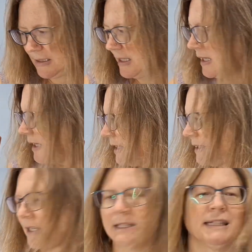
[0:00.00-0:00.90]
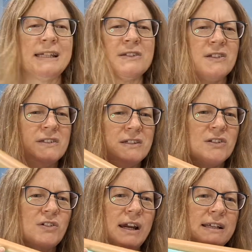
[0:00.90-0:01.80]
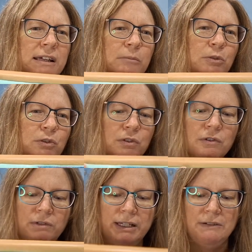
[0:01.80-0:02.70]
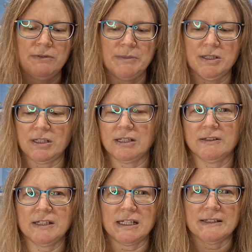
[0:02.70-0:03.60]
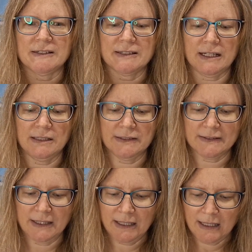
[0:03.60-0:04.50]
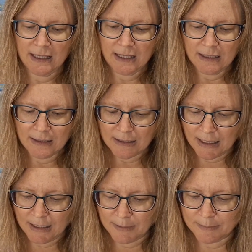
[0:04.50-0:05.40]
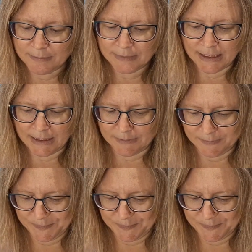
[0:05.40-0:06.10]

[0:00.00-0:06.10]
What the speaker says: And I think that's just a straight emerald green from the Genesis colours. Yeah.